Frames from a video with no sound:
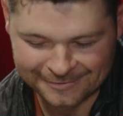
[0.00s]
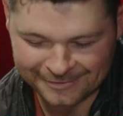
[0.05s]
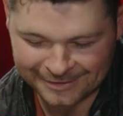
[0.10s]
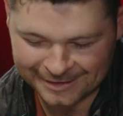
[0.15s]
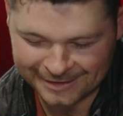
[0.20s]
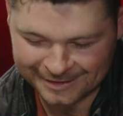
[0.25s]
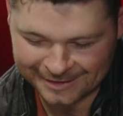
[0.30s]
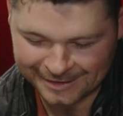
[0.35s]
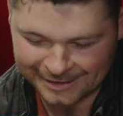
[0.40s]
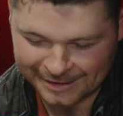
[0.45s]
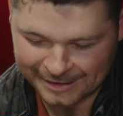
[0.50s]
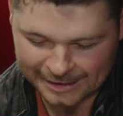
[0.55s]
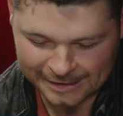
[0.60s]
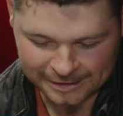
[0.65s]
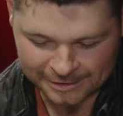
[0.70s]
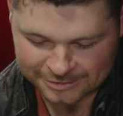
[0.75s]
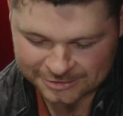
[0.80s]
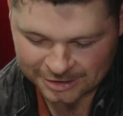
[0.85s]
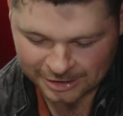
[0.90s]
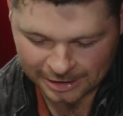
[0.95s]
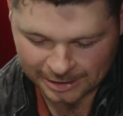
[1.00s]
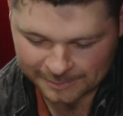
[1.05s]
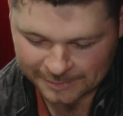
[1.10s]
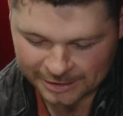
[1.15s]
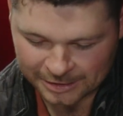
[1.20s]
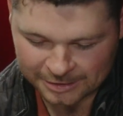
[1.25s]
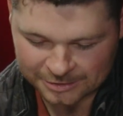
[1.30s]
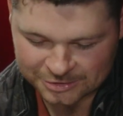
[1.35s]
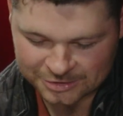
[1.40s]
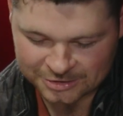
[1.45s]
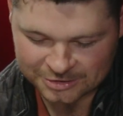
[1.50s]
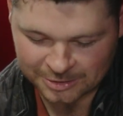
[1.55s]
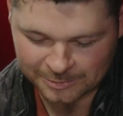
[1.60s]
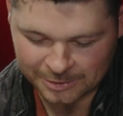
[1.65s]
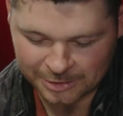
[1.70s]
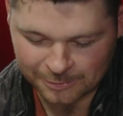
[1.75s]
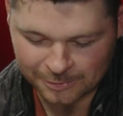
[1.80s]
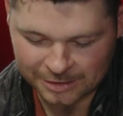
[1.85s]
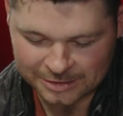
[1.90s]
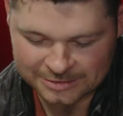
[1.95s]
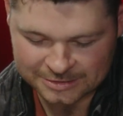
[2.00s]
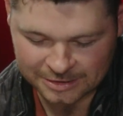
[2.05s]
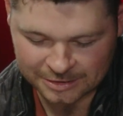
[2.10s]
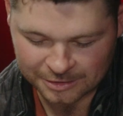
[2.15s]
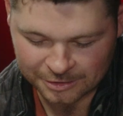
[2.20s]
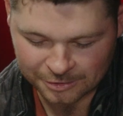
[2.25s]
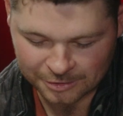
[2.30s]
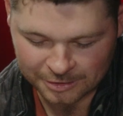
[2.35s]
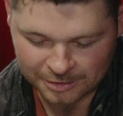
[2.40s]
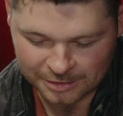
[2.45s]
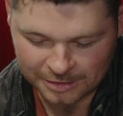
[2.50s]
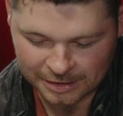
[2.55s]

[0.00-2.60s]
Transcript: that. There's just so many ways to do it.